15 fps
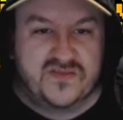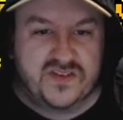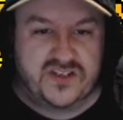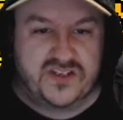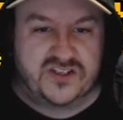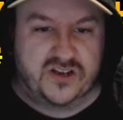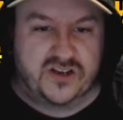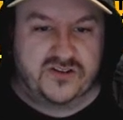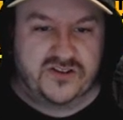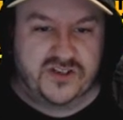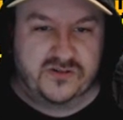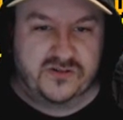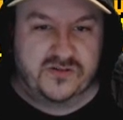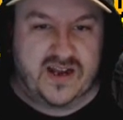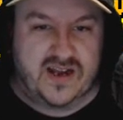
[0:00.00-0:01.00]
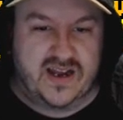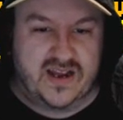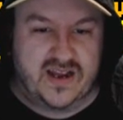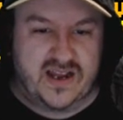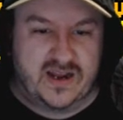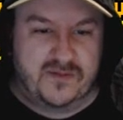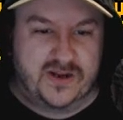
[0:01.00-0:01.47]
This shows you
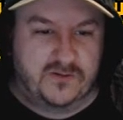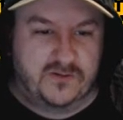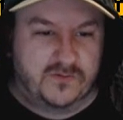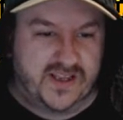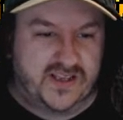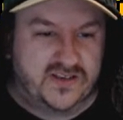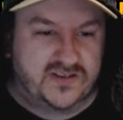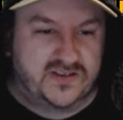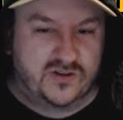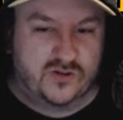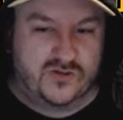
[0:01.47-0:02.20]
how many weeks